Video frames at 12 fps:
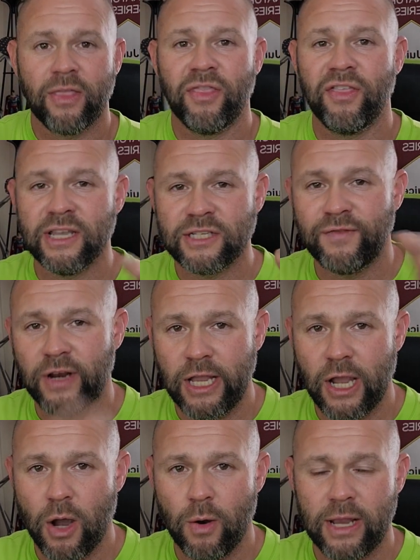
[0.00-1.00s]
This
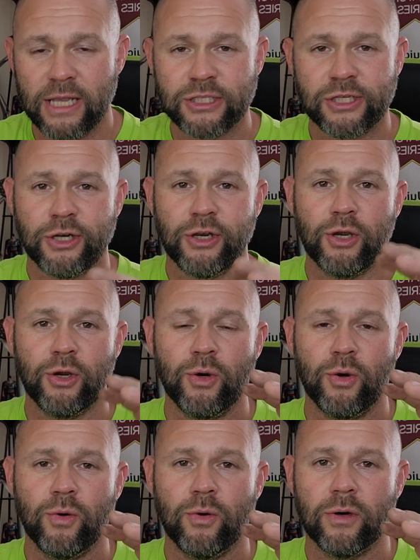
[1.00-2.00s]
video is
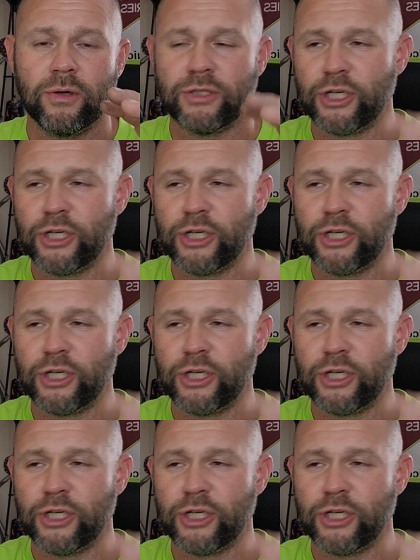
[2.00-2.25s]
to